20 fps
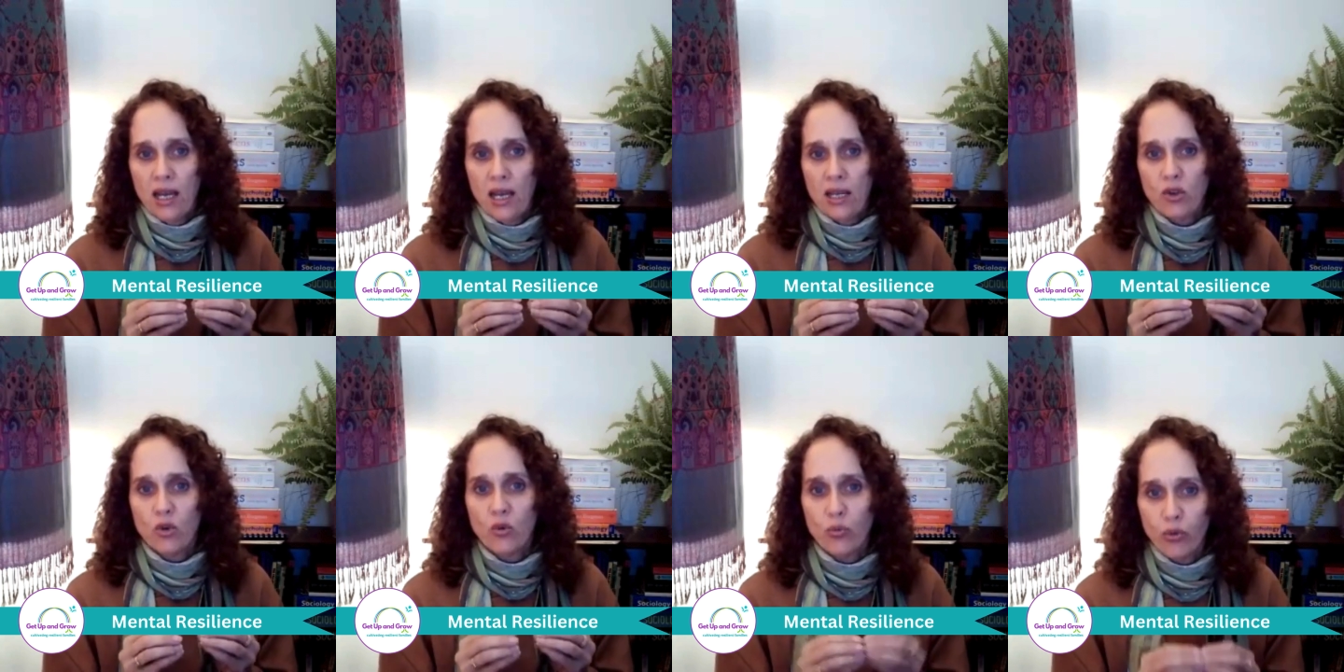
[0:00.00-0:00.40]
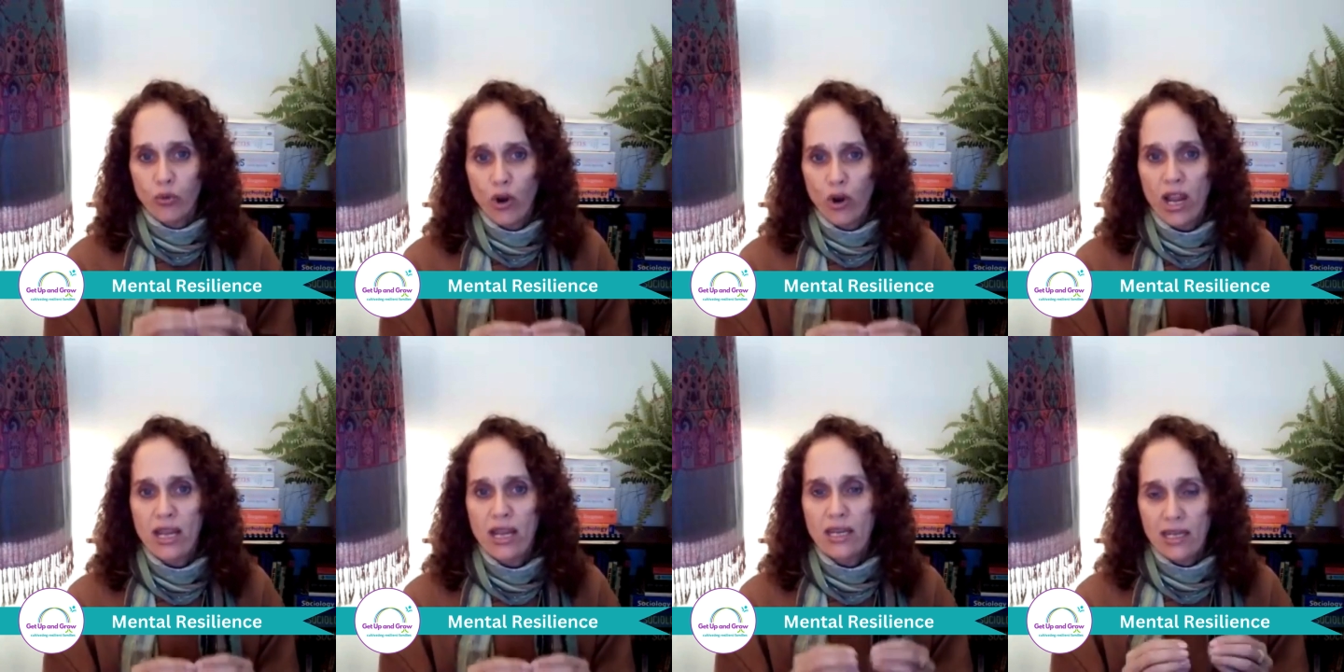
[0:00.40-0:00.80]
your
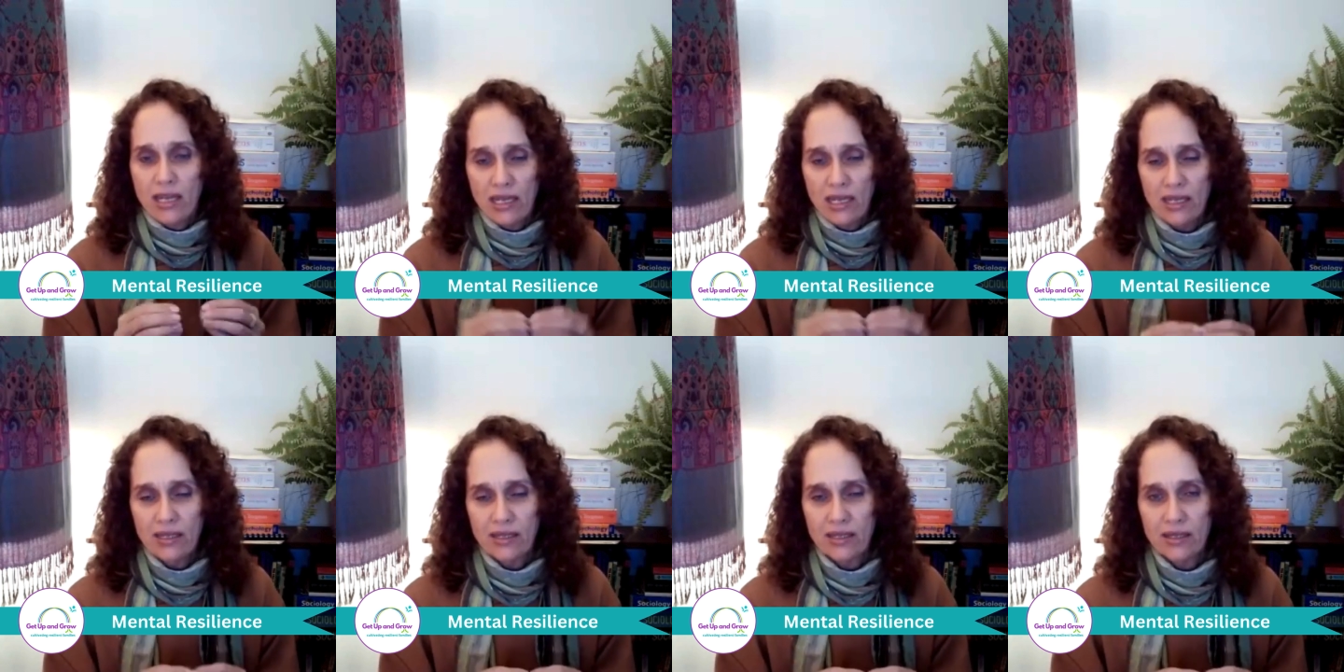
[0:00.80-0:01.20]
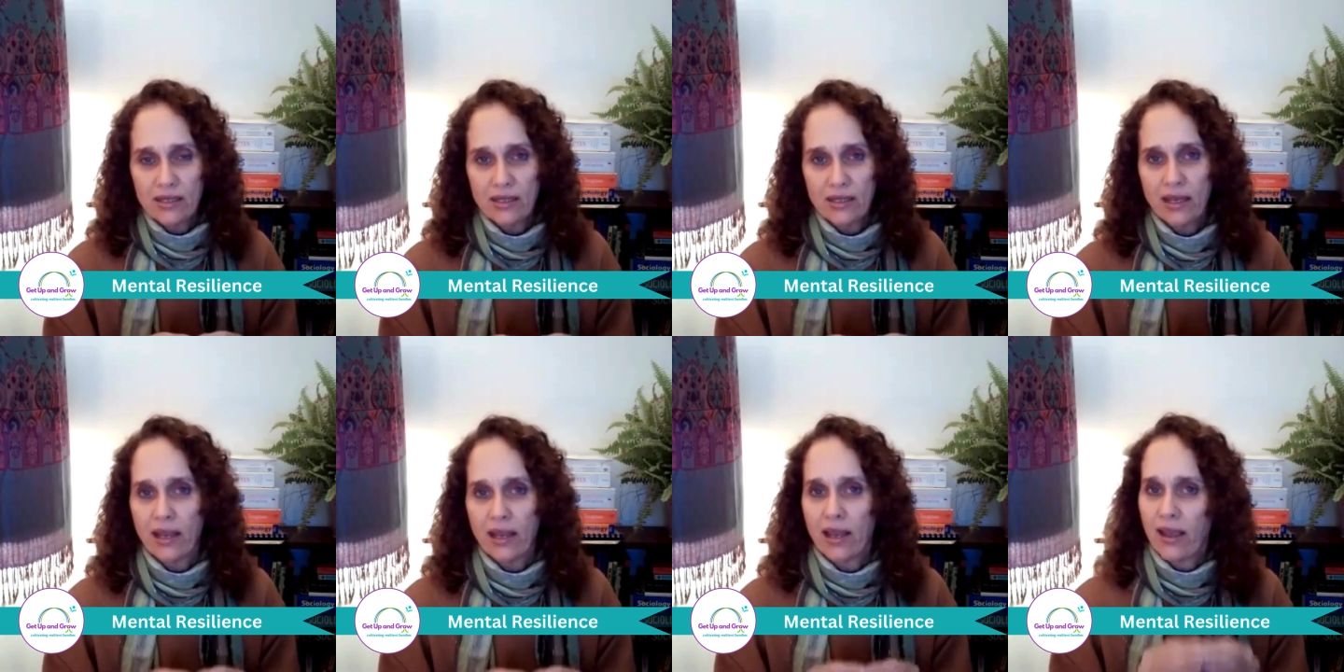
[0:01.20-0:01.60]
brain
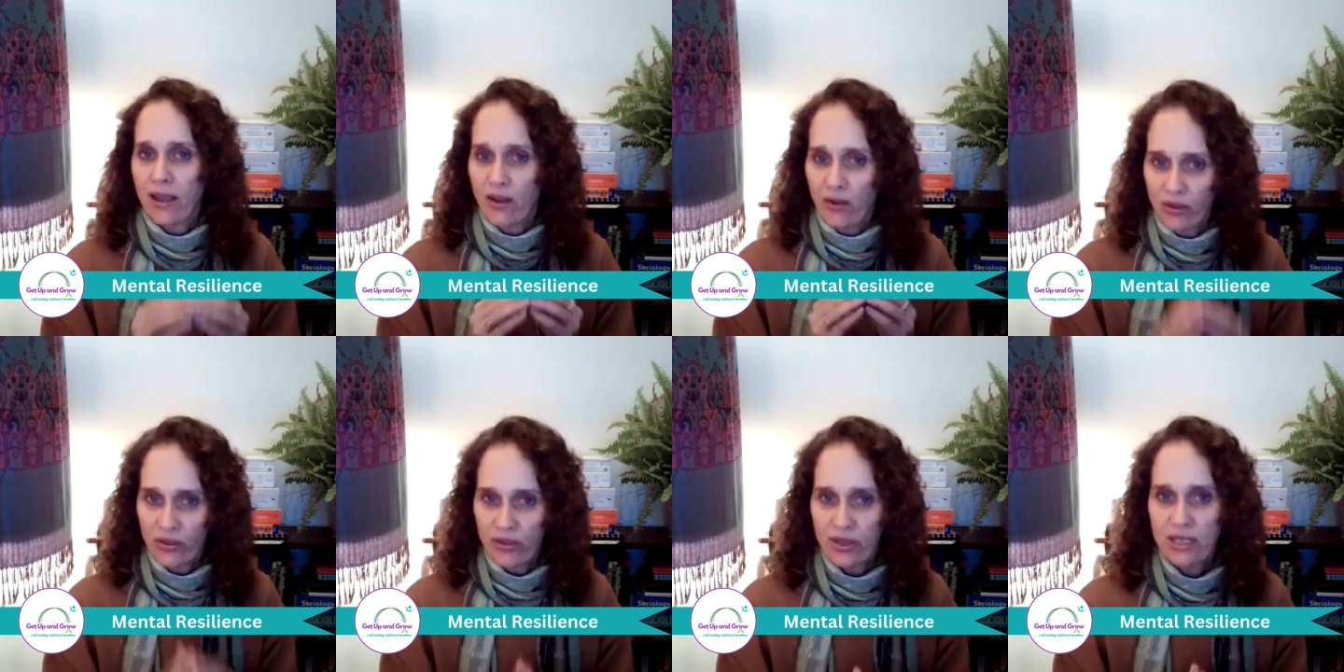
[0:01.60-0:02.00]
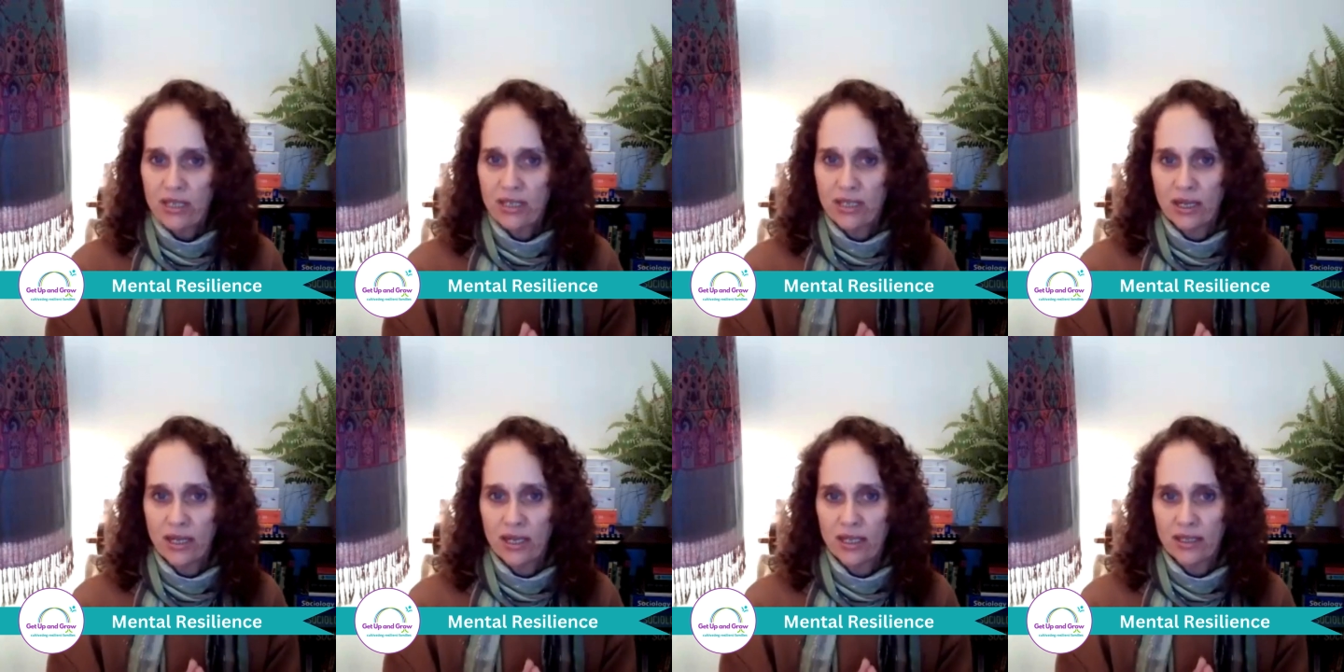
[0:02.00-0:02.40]
needs a healthy
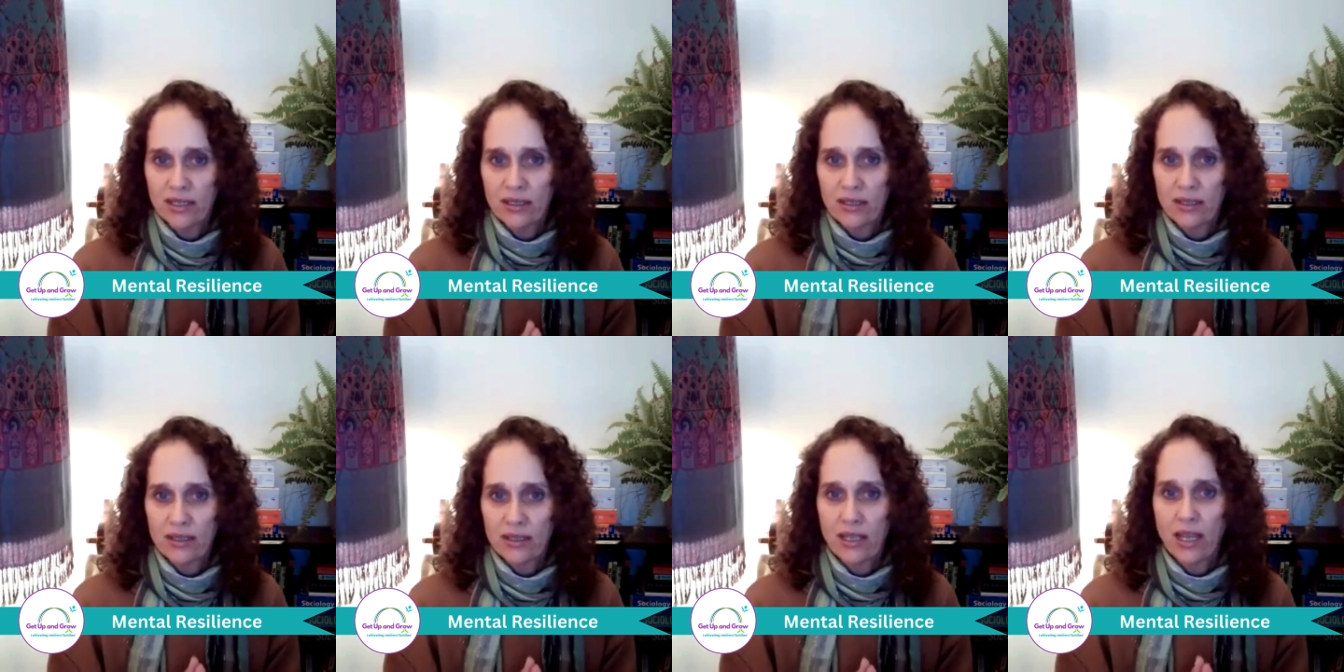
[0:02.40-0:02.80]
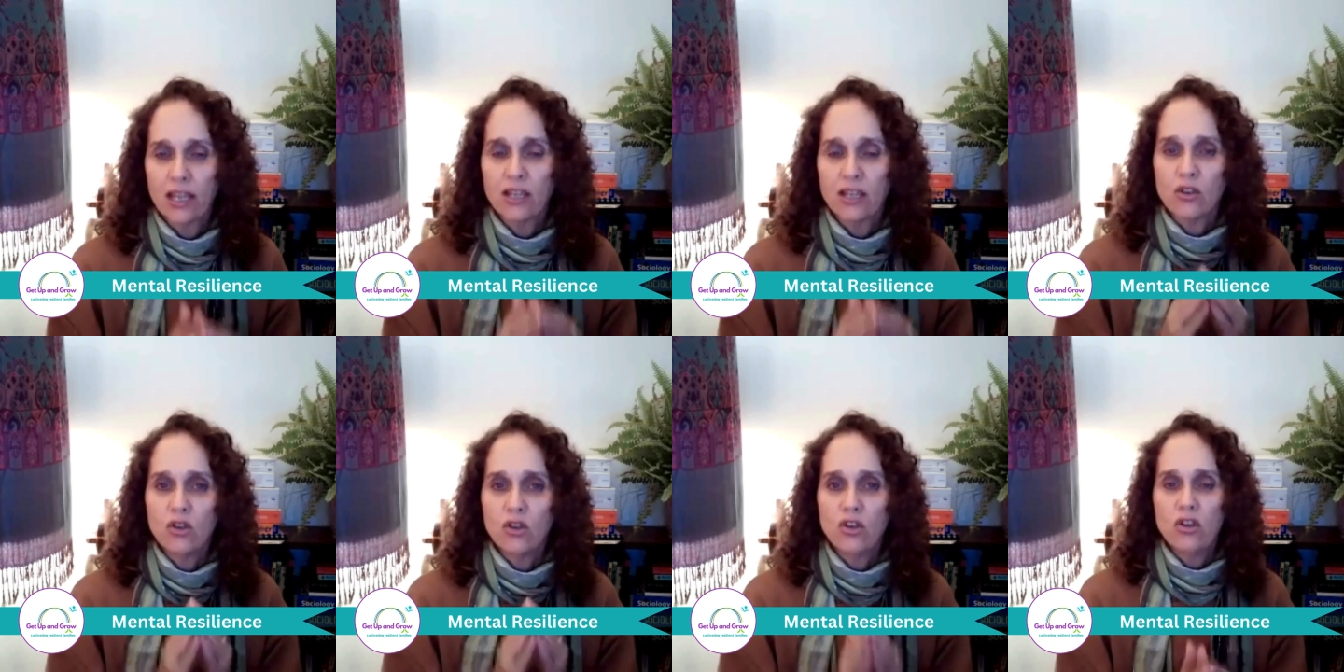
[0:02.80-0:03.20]
diet
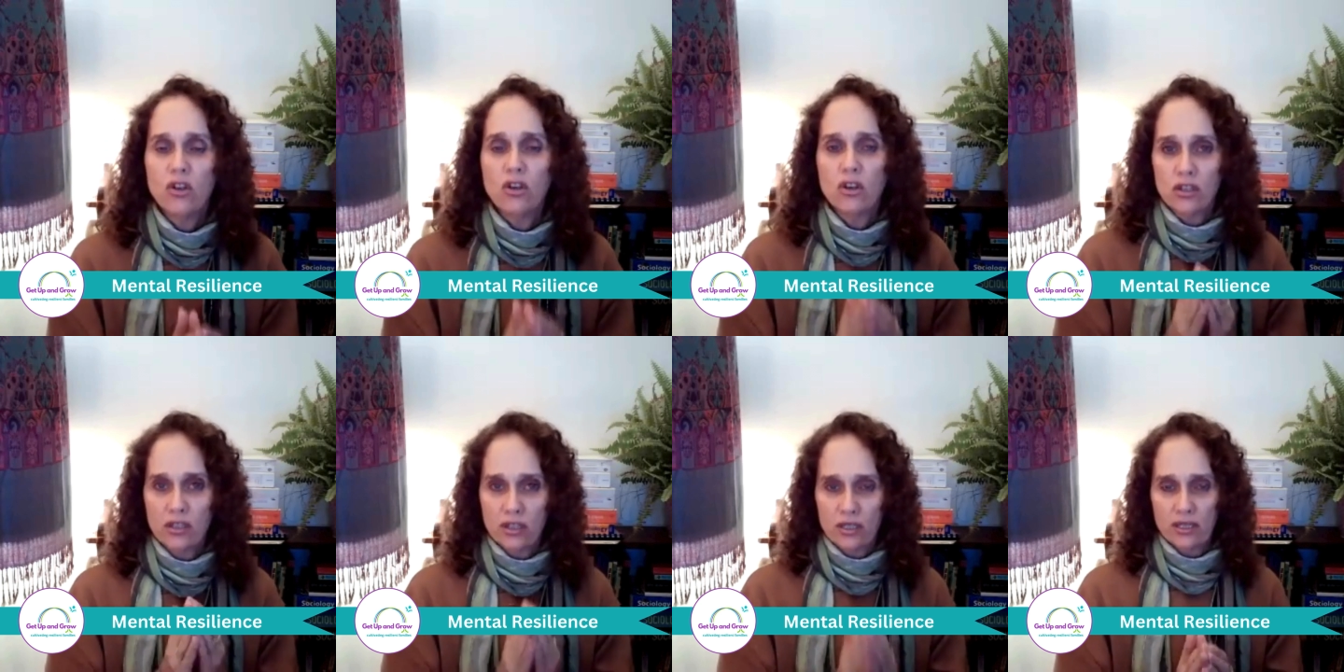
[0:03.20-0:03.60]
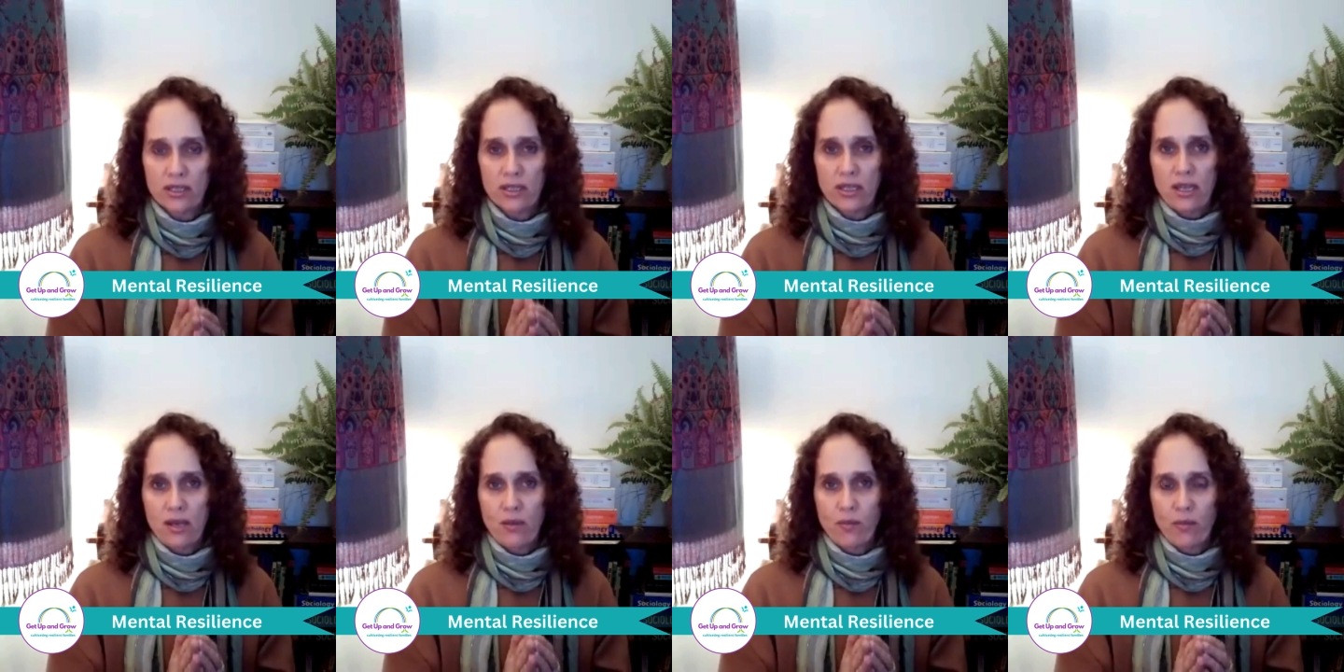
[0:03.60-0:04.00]
and good
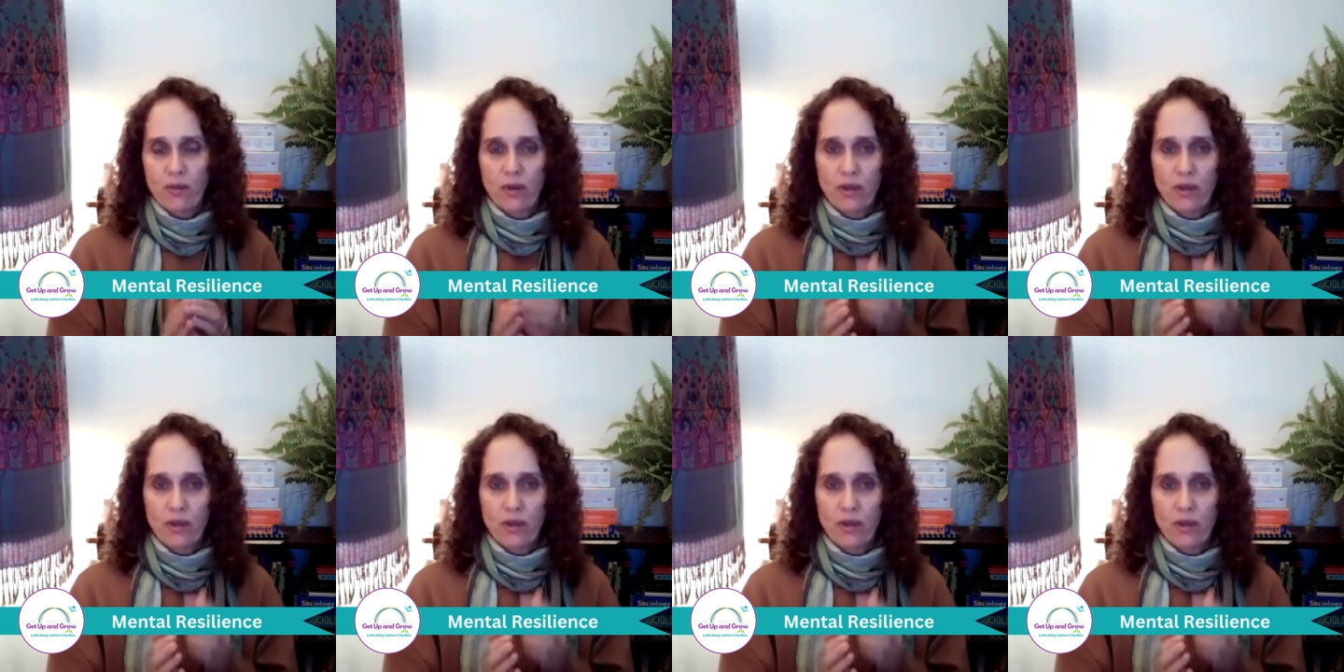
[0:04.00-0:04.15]
sleep.